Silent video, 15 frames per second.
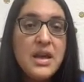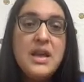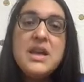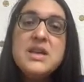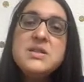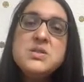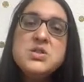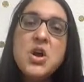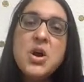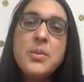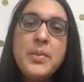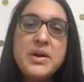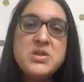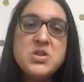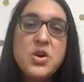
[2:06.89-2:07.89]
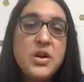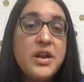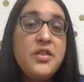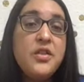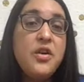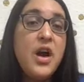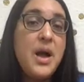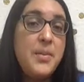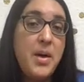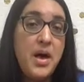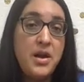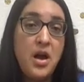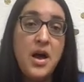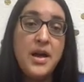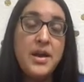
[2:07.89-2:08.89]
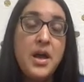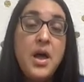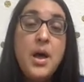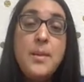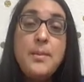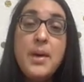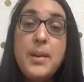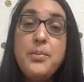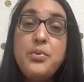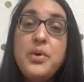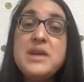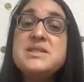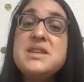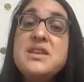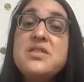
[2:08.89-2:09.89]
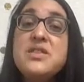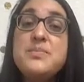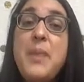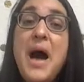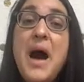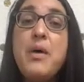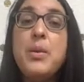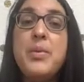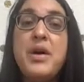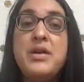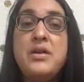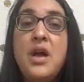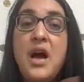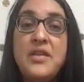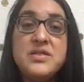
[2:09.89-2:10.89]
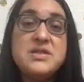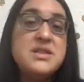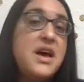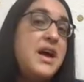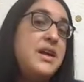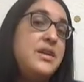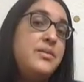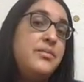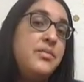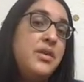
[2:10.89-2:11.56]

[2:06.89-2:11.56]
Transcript: Kids start by turning their iPad on by pressing the power button on the side.